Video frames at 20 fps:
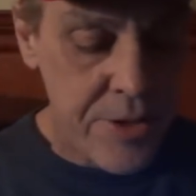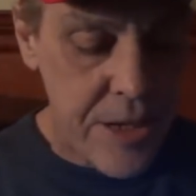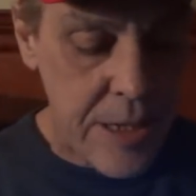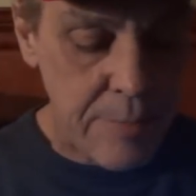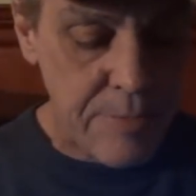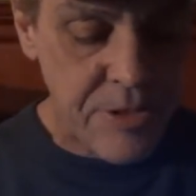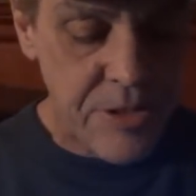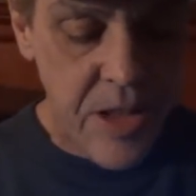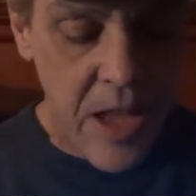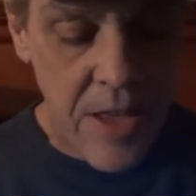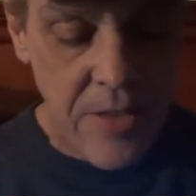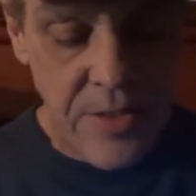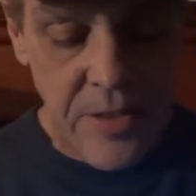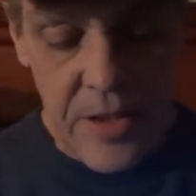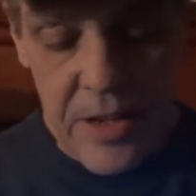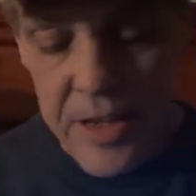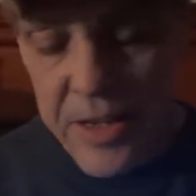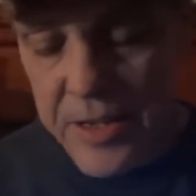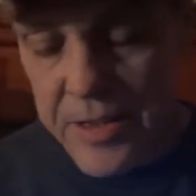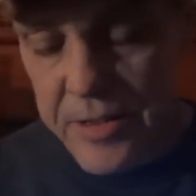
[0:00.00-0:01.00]
the deep state
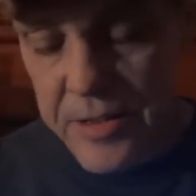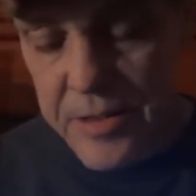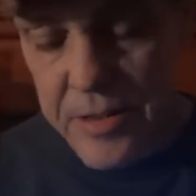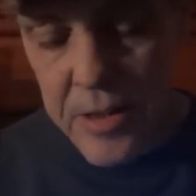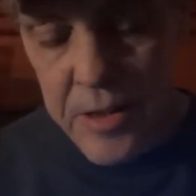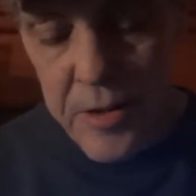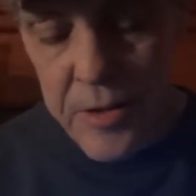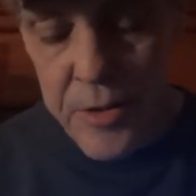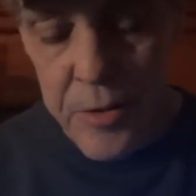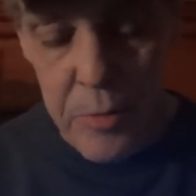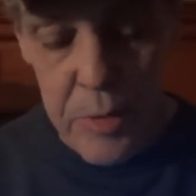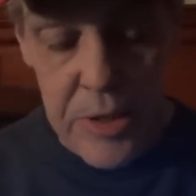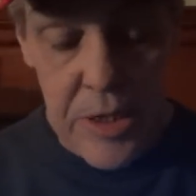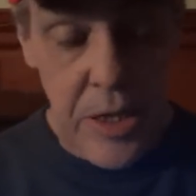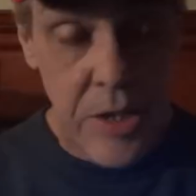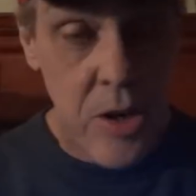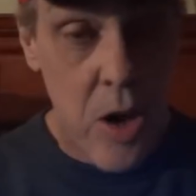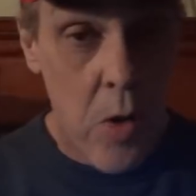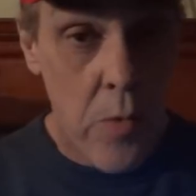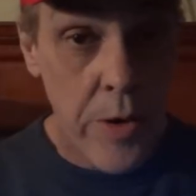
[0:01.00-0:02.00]
that we
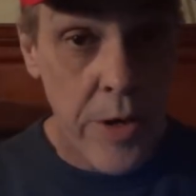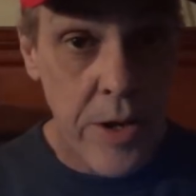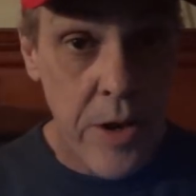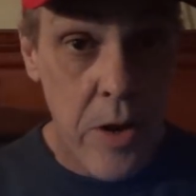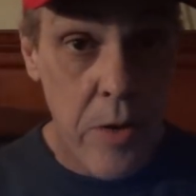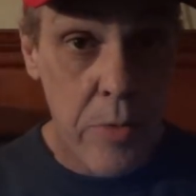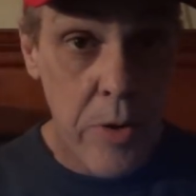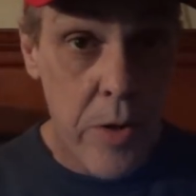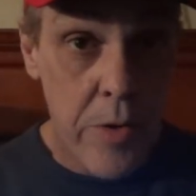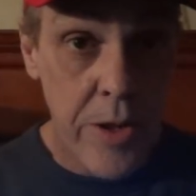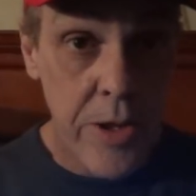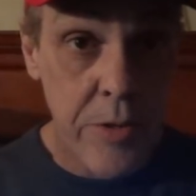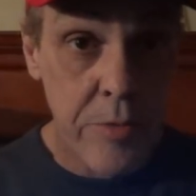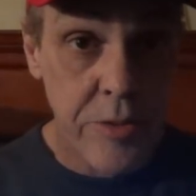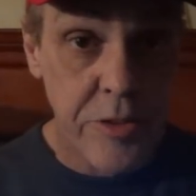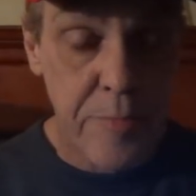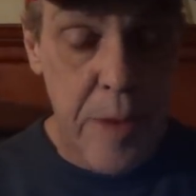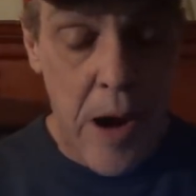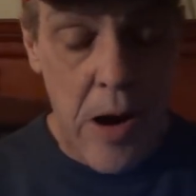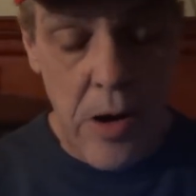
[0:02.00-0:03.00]
didn't already know, we already knew it
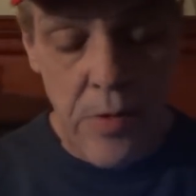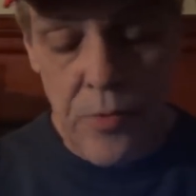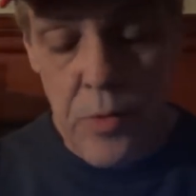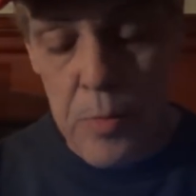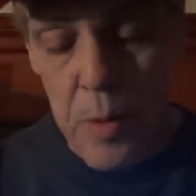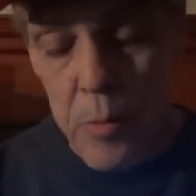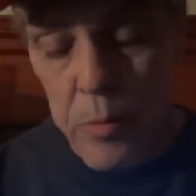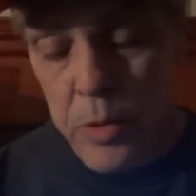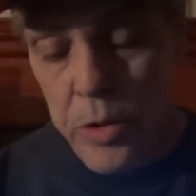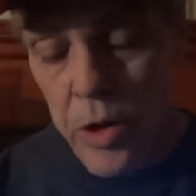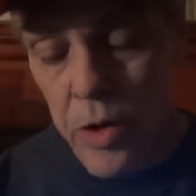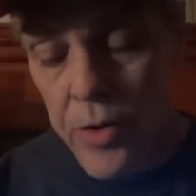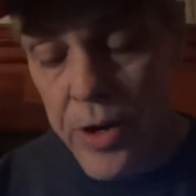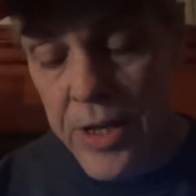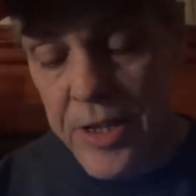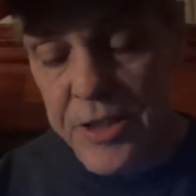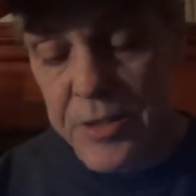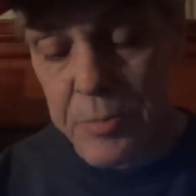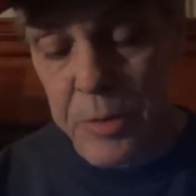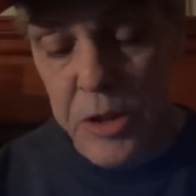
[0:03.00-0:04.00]
was powerful, but we're
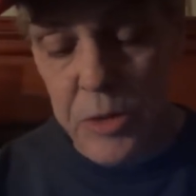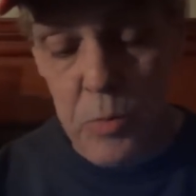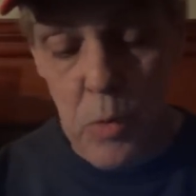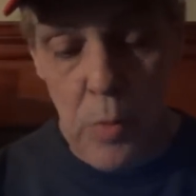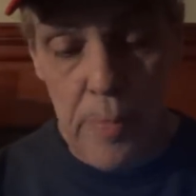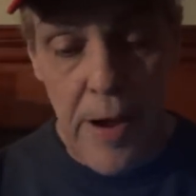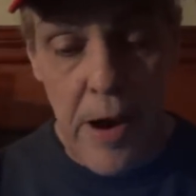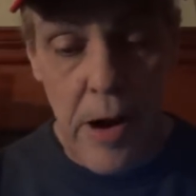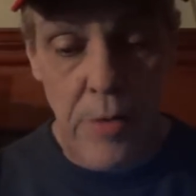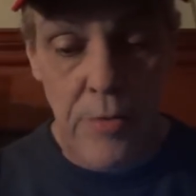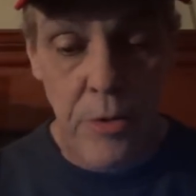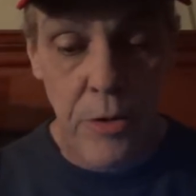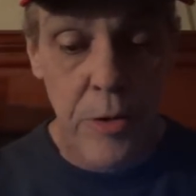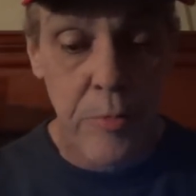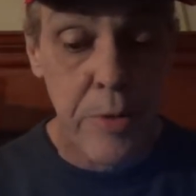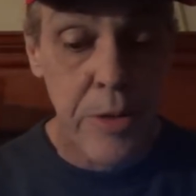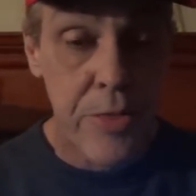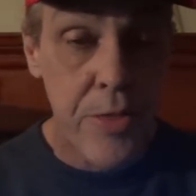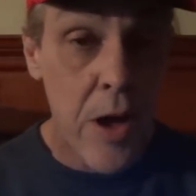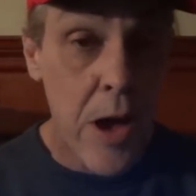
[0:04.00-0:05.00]
learning it's much more powerful
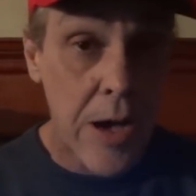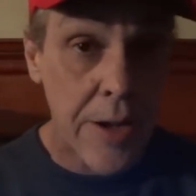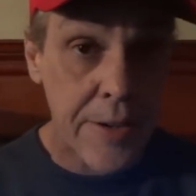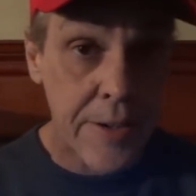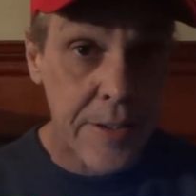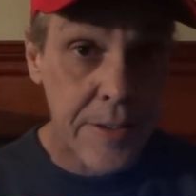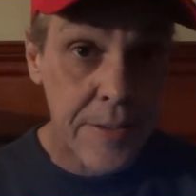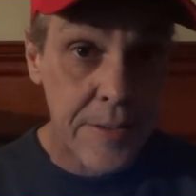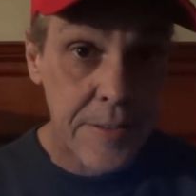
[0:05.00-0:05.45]
than we thought.